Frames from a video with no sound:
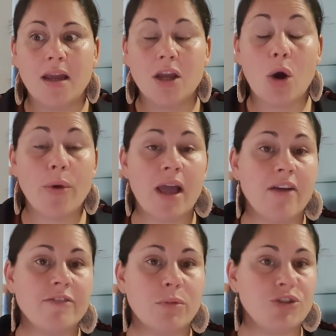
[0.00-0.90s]
going
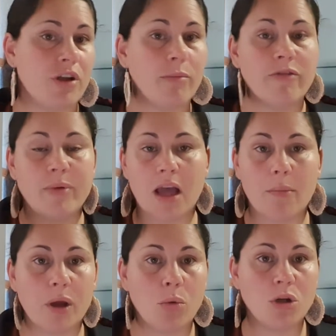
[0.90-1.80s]
after my dream of
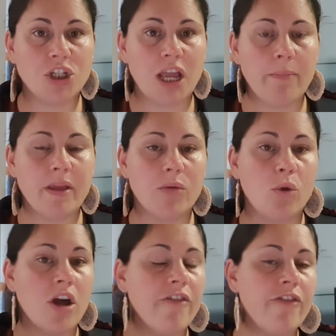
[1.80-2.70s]
becoming a world champion.
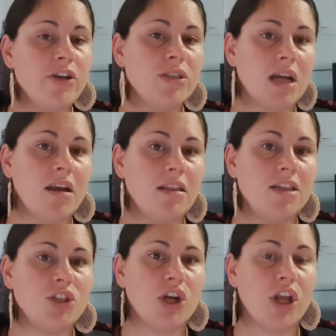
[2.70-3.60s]
When I first started
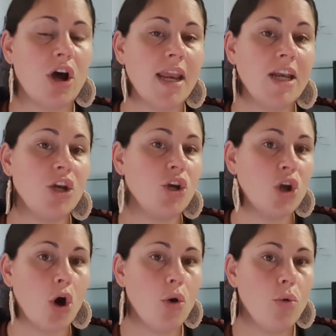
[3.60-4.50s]
this journey, I didn't
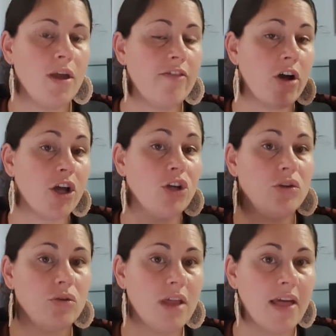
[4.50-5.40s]
know if I could
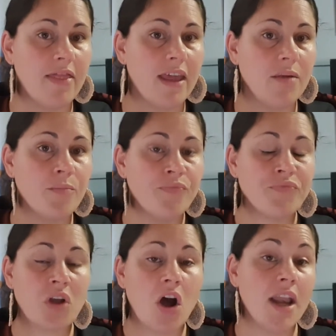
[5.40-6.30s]
do that thing.
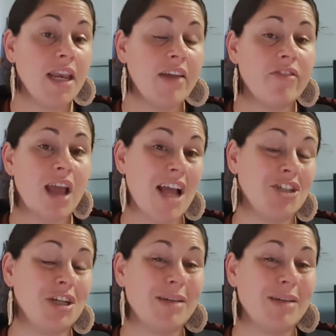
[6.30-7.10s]
I didn't even actually